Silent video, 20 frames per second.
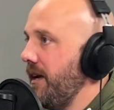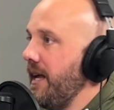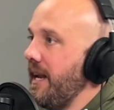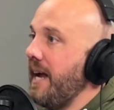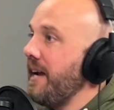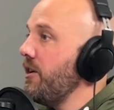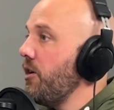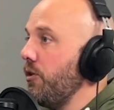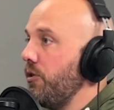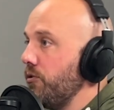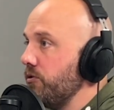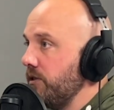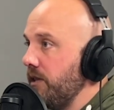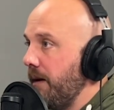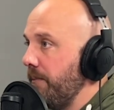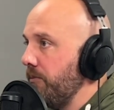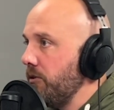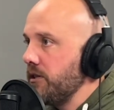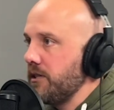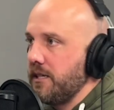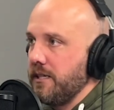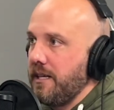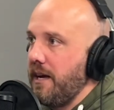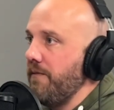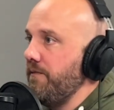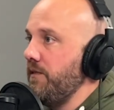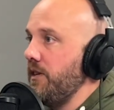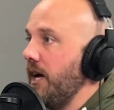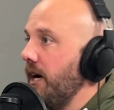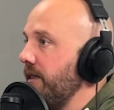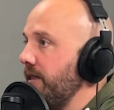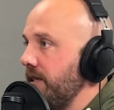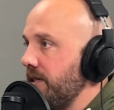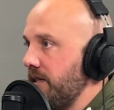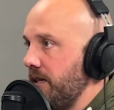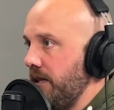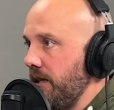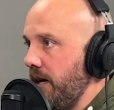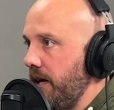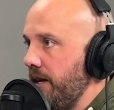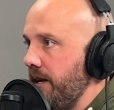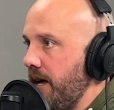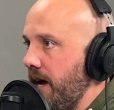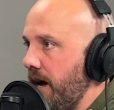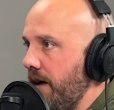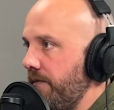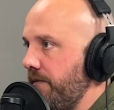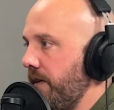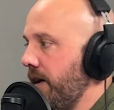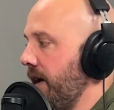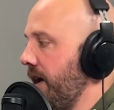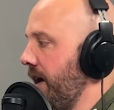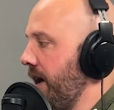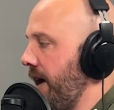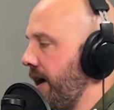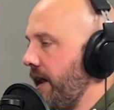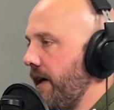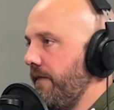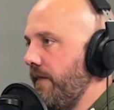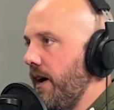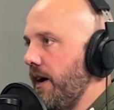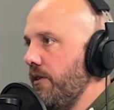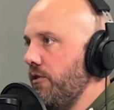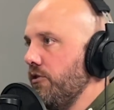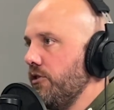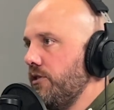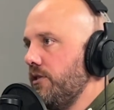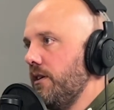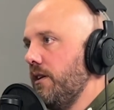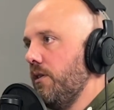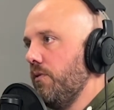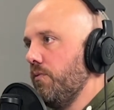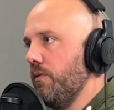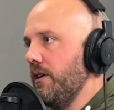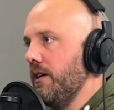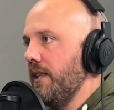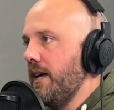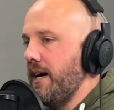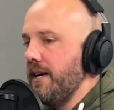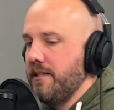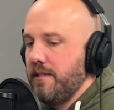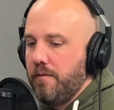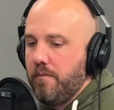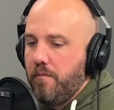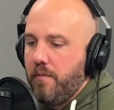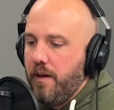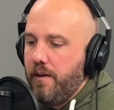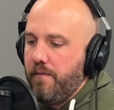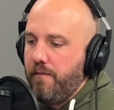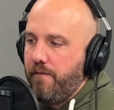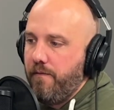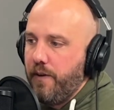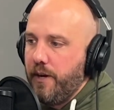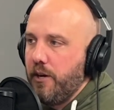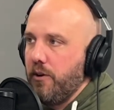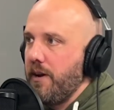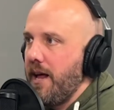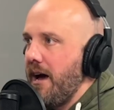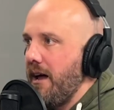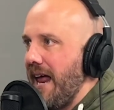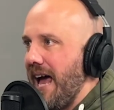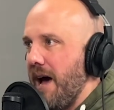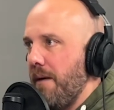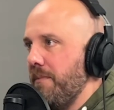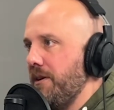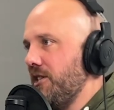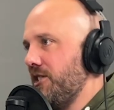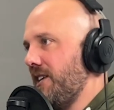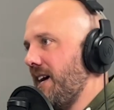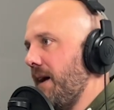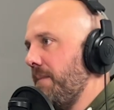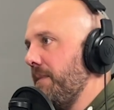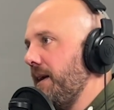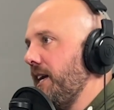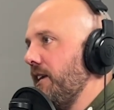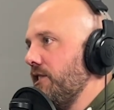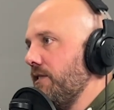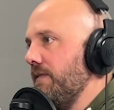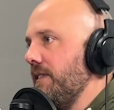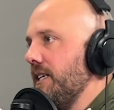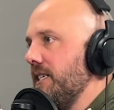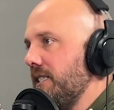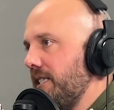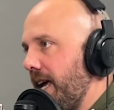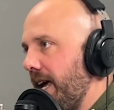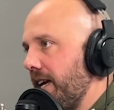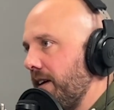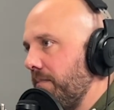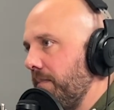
And I know those numbers because I've done this enough and I've understood and realized and figured out how much time each of these take